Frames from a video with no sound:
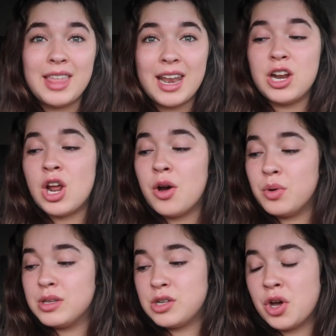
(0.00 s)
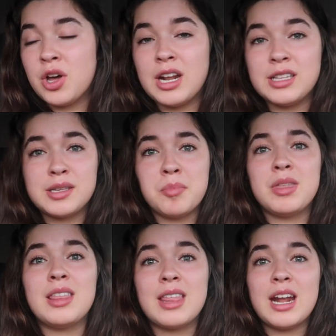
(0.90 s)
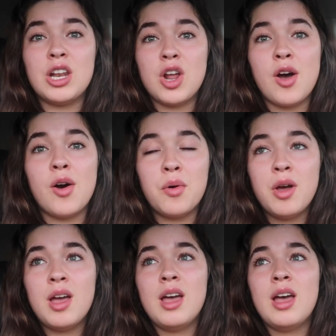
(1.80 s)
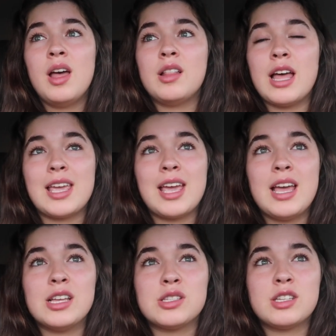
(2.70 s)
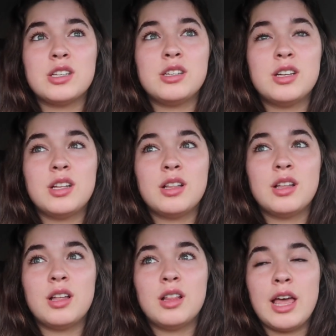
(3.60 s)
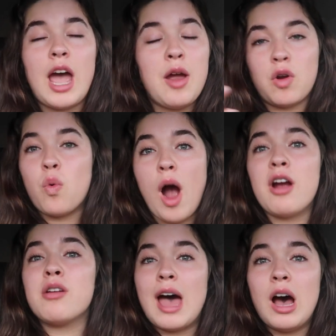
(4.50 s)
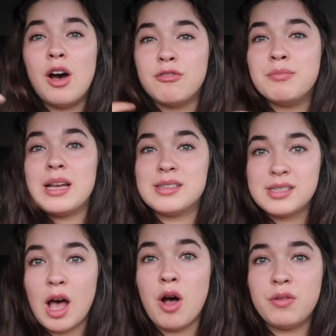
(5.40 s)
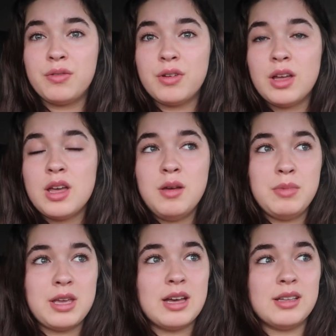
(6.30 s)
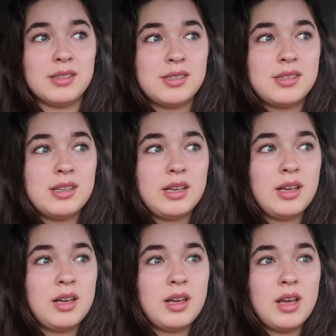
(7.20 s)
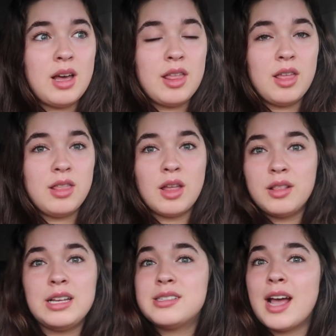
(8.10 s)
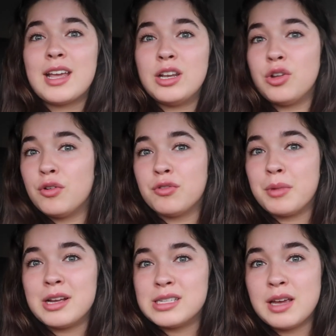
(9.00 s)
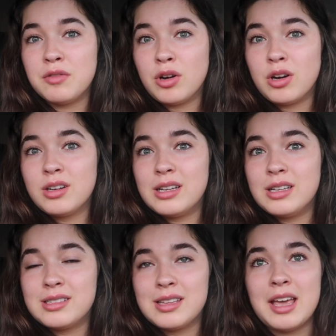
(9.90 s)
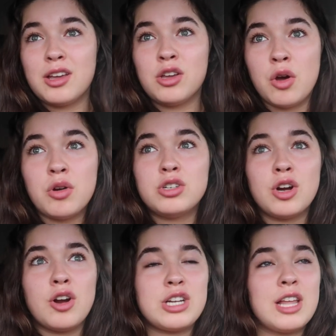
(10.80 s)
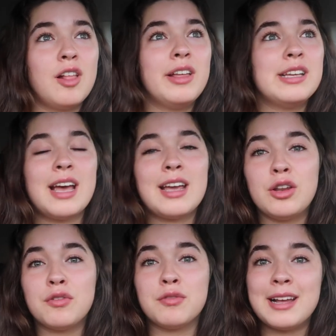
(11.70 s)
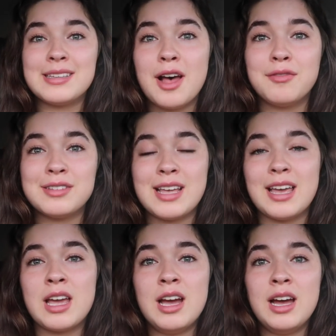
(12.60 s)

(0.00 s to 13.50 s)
that I know is good and something that I know like is like I require that of myself, because the least I can do for my Savior is like go to church, and the least I can do for myself is like